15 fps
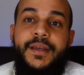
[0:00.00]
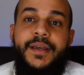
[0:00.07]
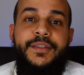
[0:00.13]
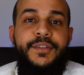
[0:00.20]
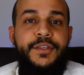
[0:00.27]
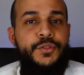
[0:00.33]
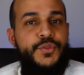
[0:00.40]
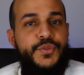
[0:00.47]
and
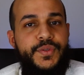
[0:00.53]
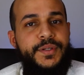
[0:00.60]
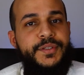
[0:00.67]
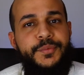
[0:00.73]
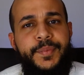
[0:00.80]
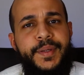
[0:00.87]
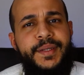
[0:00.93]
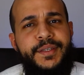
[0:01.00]
then you
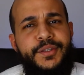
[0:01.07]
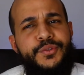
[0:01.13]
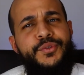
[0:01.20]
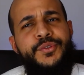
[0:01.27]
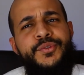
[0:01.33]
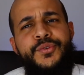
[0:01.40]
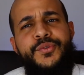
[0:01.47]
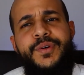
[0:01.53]
start panic, you
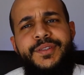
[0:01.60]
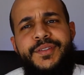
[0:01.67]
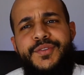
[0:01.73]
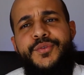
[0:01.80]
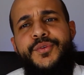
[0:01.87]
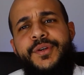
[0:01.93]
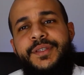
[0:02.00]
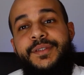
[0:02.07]
don't know what is
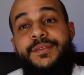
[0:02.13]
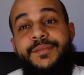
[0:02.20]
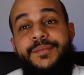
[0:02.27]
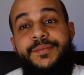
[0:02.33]
going.